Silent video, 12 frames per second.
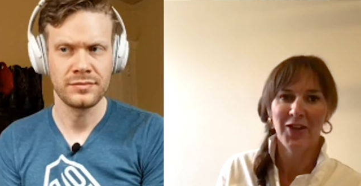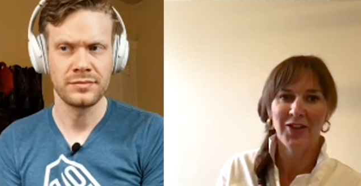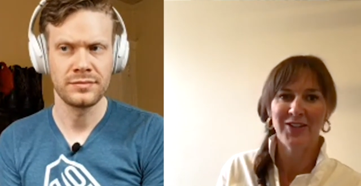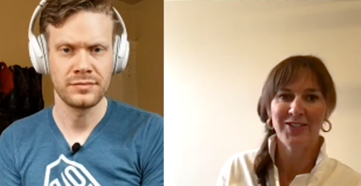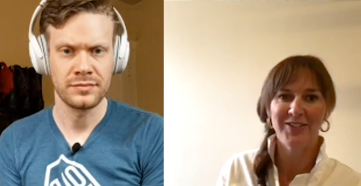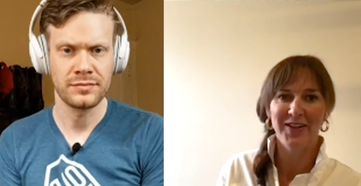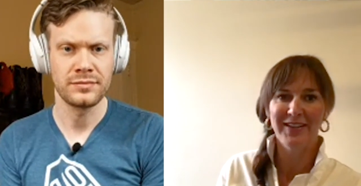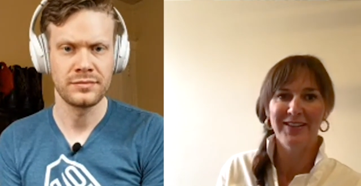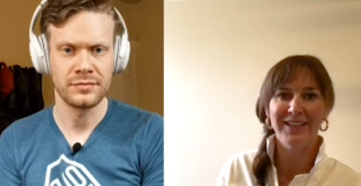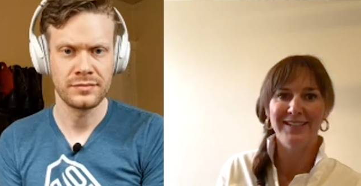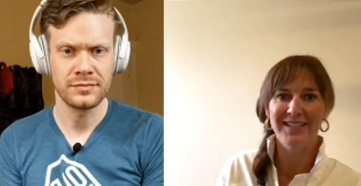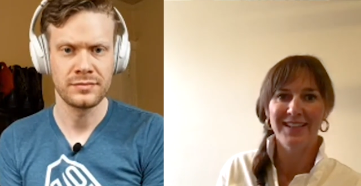Speaker 1: dollars, had
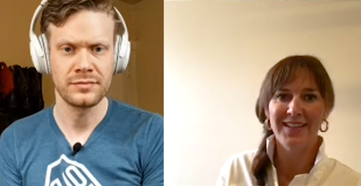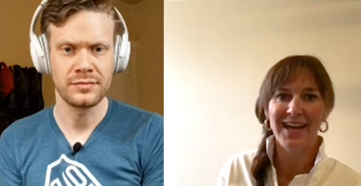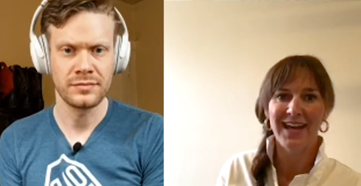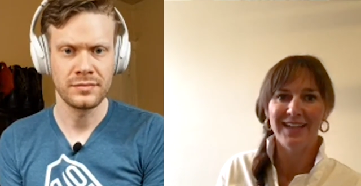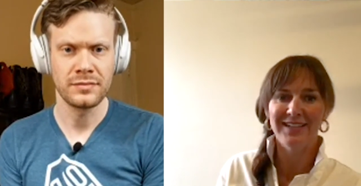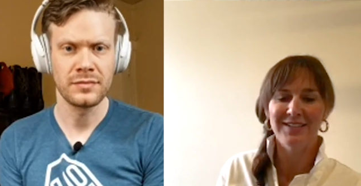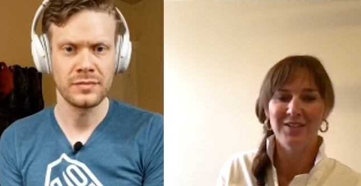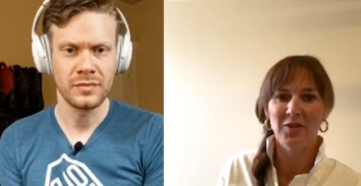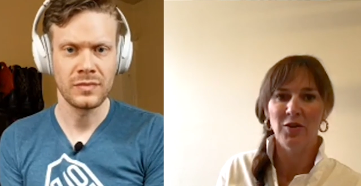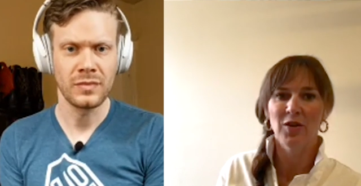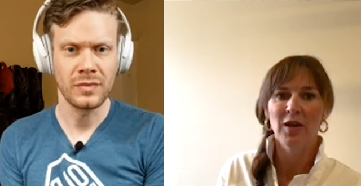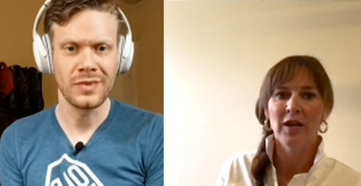less than that. And
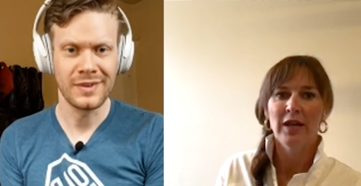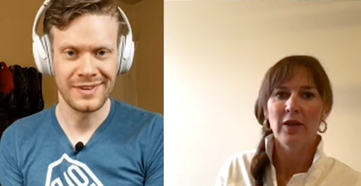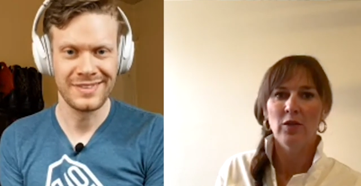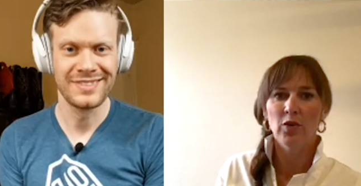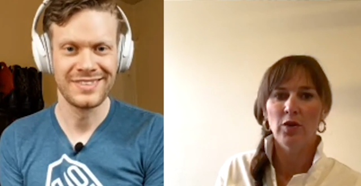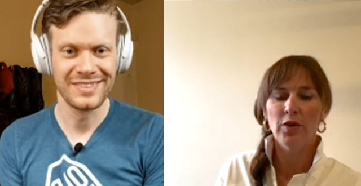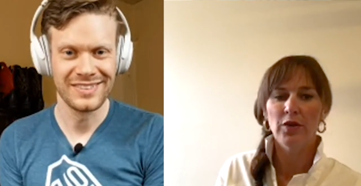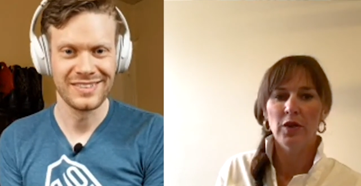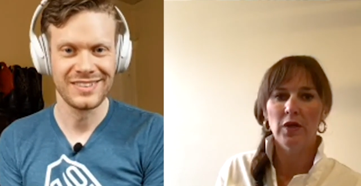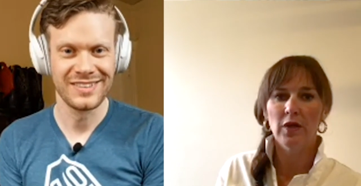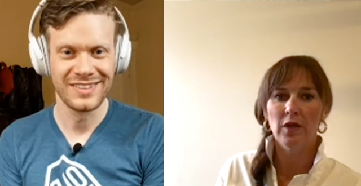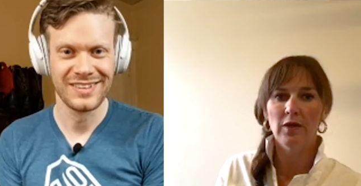so, in order
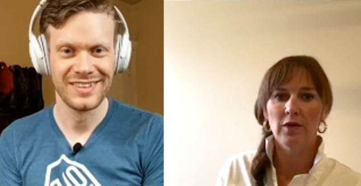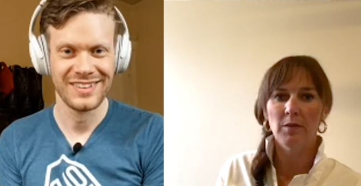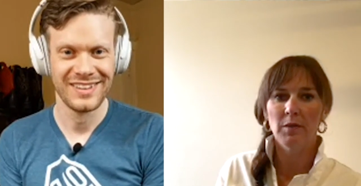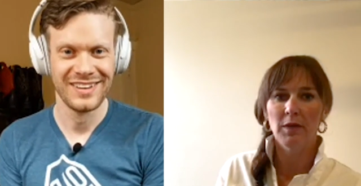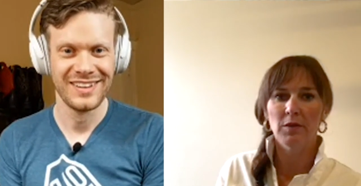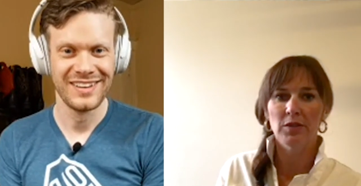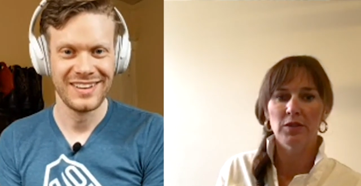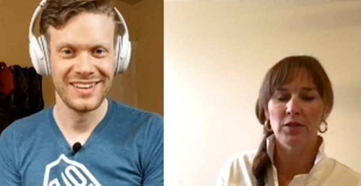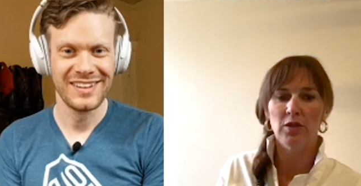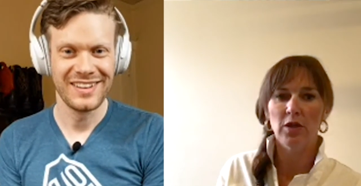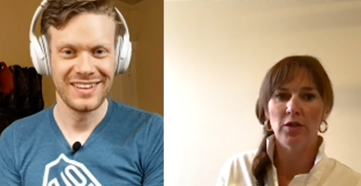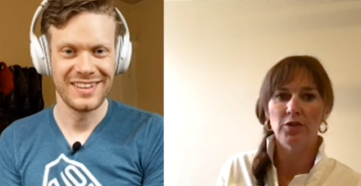to to be able to
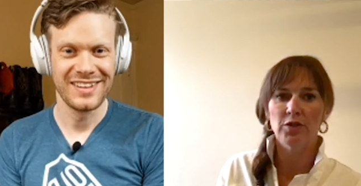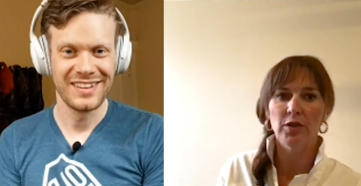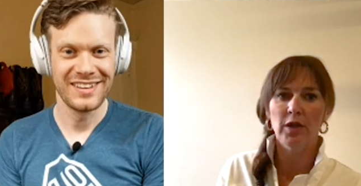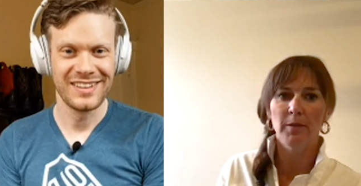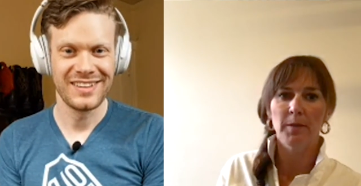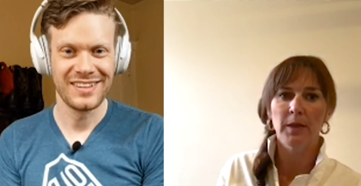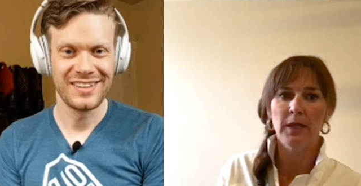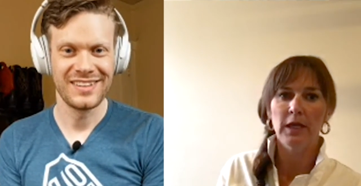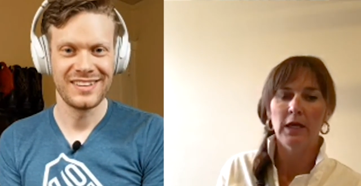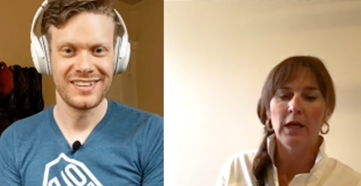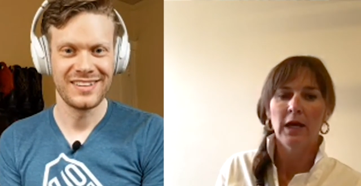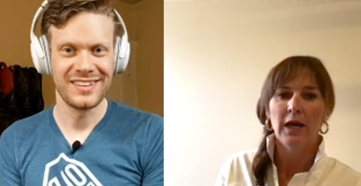start a shoe company,
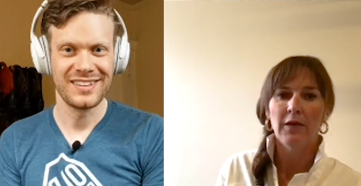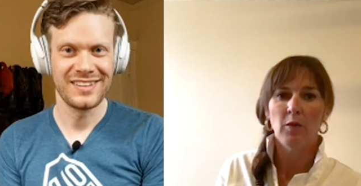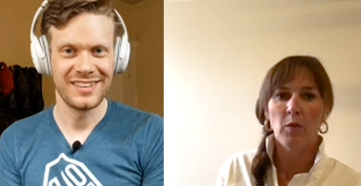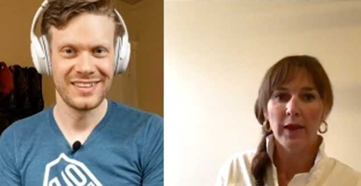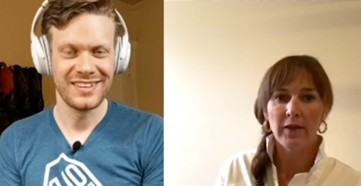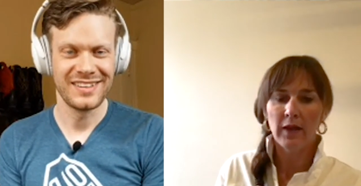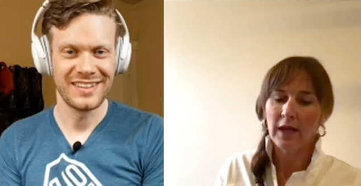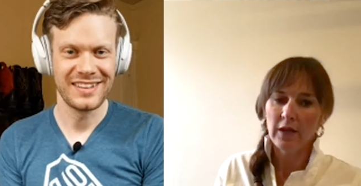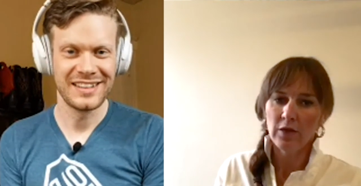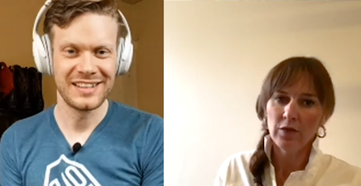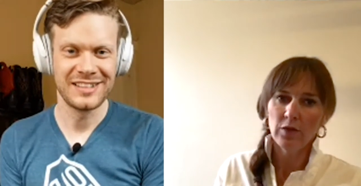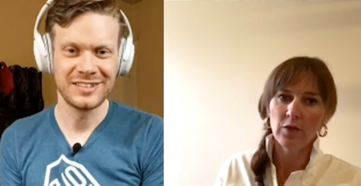the way that I
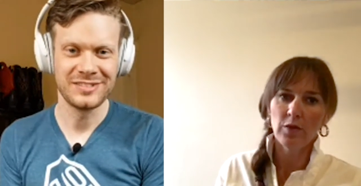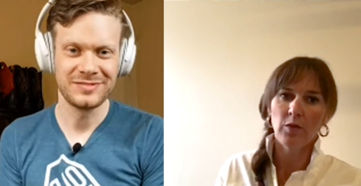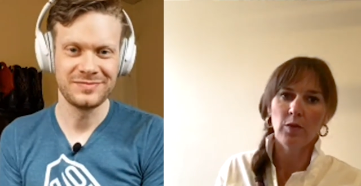could do it